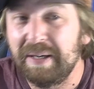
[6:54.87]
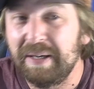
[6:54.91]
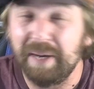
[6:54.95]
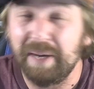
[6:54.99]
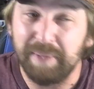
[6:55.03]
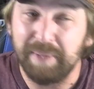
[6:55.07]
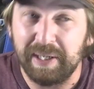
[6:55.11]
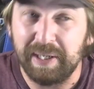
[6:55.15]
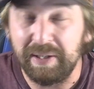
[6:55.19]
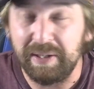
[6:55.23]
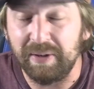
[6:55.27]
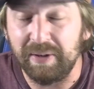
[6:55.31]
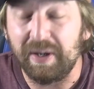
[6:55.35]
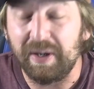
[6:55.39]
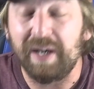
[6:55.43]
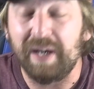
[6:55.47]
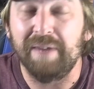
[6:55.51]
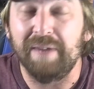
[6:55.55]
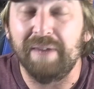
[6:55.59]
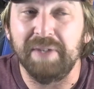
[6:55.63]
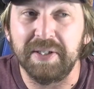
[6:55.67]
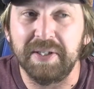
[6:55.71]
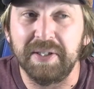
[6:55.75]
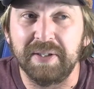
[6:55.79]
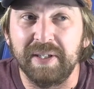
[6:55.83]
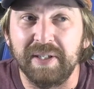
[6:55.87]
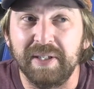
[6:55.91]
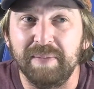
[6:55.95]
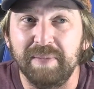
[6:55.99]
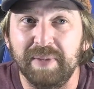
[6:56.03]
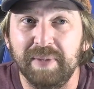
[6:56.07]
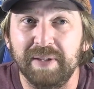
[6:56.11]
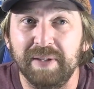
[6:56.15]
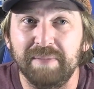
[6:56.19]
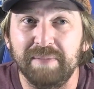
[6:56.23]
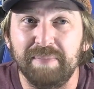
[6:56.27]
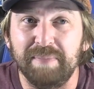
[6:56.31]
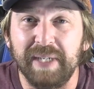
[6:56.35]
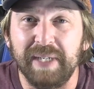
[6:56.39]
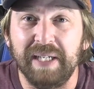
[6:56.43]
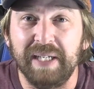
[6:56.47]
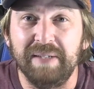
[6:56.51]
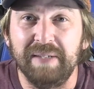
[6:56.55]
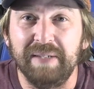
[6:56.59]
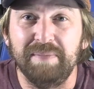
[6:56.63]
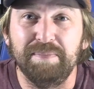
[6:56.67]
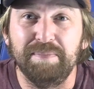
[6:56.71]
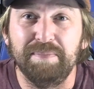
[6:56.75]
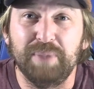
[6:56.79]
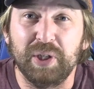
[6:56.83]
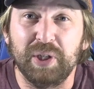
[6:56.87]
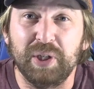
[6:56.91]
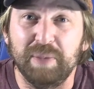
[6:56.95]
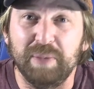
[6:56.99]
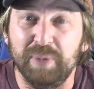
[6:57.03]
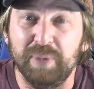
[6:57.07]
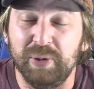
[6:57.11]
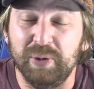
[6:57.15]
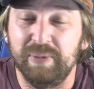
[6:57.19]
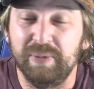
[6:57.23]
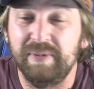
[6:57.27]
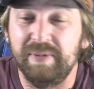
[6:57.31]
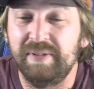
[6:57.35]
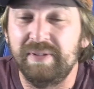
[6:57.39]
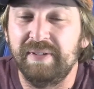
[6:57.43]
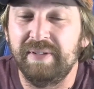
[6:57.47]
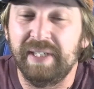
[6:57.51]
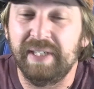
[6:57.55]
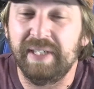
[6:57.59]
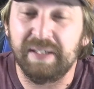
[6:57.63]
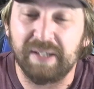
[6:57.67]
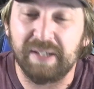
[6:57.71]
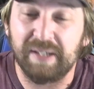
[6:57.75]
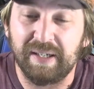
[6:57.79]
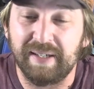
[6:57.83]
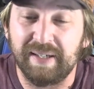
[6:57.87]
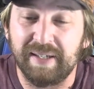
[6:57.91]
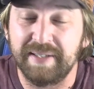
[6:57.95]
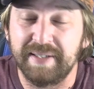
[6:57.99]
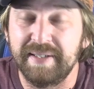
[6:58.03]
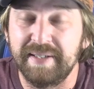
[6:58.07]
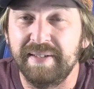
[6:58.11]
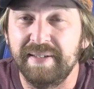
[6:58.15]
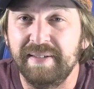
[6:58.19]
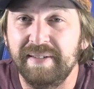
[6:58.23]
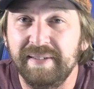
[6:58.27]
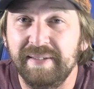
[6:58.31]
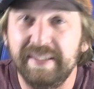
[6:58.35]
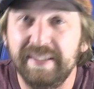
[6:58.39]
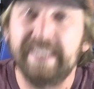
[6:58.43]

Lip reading: I mean, you know, obviously, but being book-a-booned and lost.